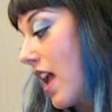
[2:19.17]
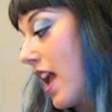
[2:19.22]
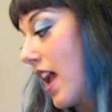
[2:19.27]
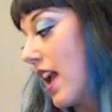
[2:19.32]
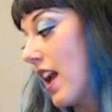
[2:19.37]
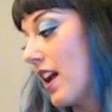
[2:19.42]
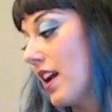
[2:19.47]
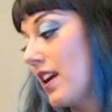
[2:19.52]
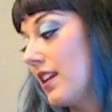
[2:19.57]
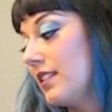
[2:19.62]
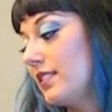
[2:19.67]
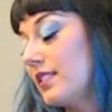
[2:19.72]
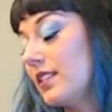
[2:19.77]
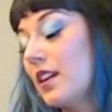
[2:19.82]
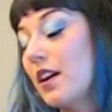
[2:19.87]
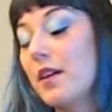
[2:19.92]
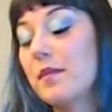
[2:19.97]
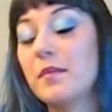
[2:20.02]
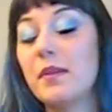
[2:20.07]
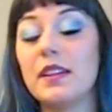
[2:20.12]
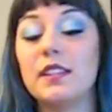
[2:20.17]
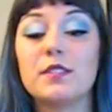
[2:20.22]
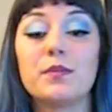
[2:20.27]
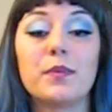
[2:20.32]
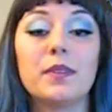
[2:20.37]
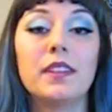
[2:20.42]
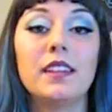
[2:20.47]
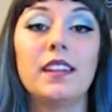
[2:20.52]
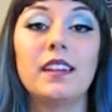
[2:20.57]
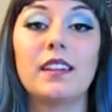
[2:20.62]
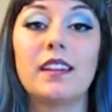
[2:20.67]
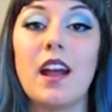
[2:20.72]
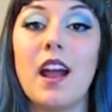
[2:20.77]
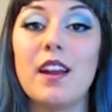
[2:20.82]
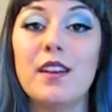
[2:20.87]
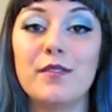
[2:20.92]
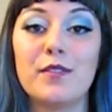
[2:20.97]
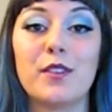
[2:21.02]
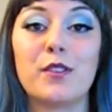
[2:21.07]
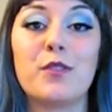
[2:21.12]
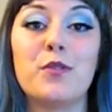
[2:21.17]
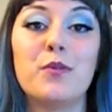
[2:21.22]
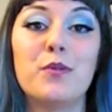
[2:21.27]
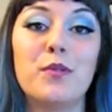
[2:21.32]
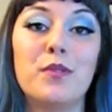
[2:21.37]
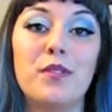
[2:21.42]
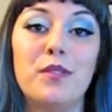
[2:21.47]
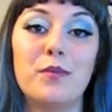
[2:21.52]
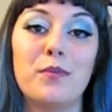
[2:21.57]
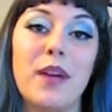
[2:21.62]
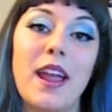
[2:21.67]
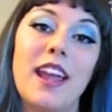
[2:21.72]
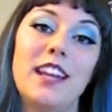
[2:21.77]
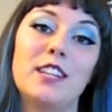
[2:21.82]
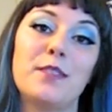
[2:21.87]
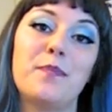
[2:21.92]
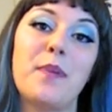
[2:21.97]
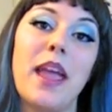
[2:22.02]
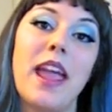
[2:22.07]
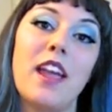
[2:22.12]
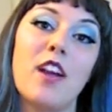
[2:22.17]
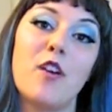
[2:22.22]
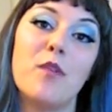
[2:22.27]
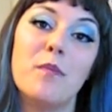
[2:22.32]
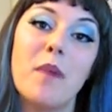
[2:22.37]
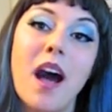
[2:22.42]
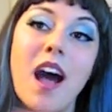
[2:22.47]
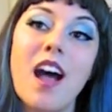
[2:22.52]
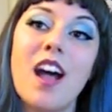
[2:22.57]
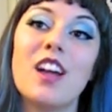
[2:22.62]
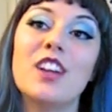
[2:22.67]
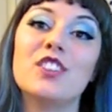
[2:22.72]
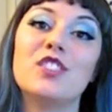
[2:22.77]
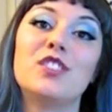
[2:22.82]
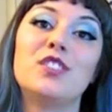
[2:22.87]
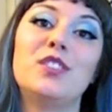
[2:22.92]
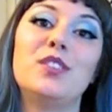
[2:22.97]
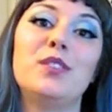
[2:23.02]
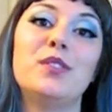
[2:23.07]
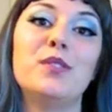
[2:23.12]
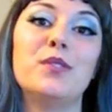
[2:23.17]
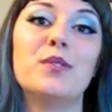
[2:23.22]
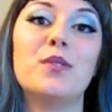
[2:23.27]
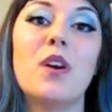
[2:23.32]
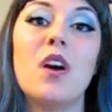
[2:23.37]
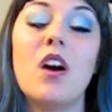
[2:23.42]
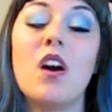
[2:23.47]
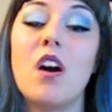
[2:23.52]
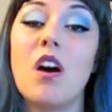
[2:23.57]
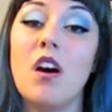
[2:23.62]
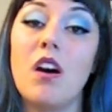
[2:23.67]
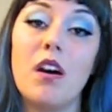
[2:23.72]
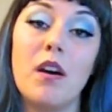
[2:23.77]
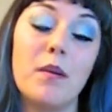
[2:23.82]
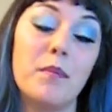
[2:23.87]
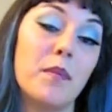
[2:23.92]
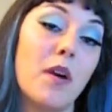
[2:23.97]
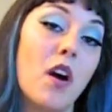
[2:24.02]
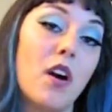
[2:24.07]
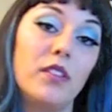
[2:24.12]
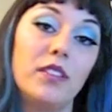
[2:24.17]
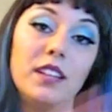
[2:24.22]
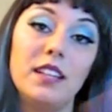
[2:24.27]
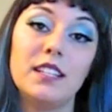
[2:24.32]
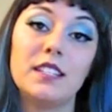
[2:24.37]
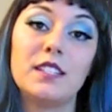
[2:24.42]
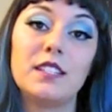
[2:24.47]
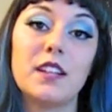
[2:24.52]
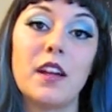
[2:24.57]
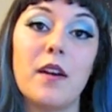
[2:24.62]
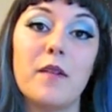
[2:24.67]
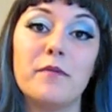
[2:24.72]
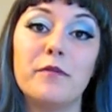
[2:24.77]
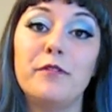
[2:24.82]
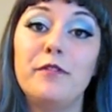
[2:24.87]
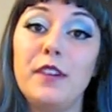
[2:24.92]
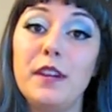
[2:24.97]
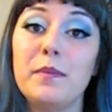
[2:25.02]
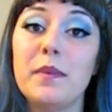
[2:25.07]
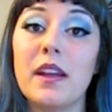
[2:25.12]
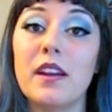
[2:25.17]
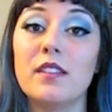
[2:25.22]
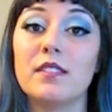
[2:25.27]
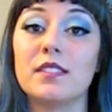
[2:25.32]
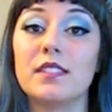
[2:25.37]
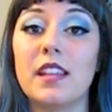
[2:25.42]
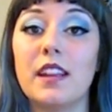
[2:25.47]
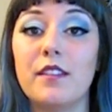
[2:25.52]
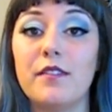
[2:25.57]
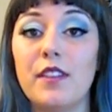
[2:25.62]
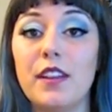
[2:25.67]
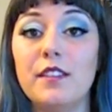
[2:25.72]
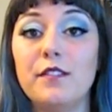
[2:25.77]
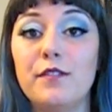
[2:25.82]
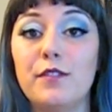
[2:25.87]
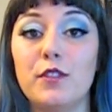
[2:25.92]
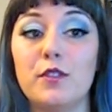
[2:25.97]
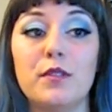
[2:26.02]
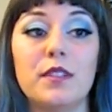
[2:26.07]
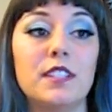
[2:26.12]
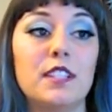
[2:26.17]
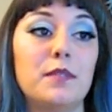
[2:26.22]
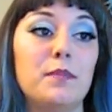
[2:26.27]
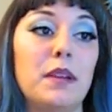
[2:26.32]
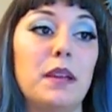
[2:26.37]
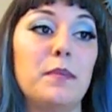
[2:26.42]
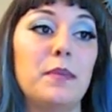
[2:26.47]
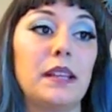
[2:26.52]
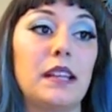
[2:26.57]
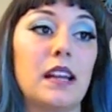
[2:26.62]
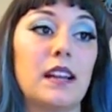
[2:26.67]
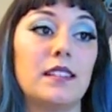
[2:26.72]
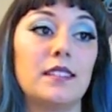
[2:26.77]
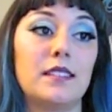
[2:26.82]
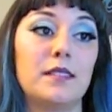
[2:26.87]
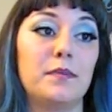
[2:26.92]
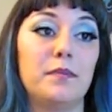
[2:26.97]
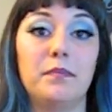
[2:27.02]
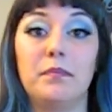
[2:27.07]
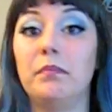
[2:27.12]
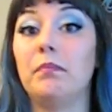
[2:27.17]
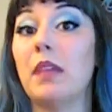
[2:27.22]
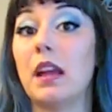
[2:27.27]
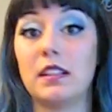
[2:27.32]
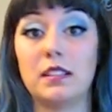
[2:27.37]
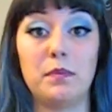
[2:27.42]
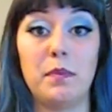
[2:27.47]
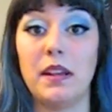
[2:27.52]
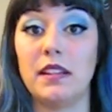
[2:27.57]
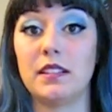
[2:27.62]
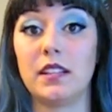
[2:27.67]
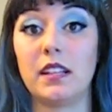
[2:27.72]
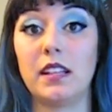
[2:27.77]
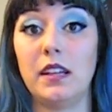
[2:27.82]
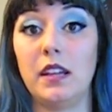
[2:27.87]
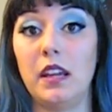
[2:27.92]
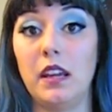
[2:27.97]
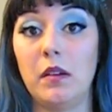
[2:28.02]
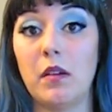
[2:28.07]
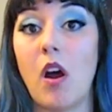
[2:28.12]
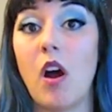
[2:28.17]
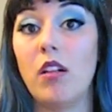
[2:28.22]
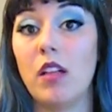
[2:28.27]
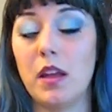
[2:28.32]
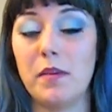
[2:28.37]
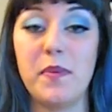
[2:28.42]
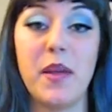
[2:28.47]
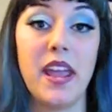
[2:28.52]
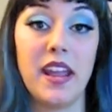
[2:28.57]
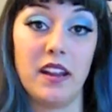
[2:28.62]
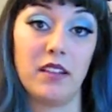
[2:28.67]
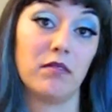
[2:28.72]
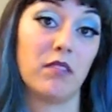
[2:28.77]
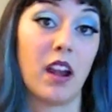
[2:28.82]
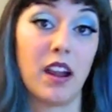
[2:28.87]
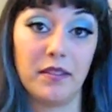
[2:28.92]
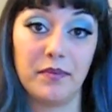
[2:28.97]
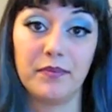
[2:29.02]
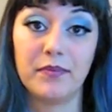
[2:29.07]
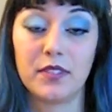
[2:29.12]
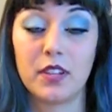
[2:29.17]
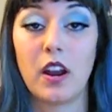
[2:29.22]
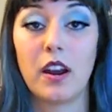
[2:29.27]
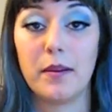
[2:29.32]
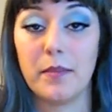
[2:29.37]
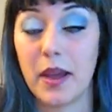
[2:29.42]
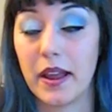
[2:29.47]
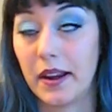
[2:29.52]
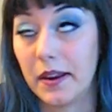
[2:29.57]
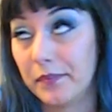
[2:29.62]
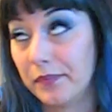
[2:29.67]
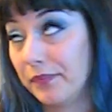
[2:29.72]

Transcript: And um, it's really kind of a cool way to pay homage to um, all these um, females that have influenced me, because that's basically all I paint, right? Sorry about it.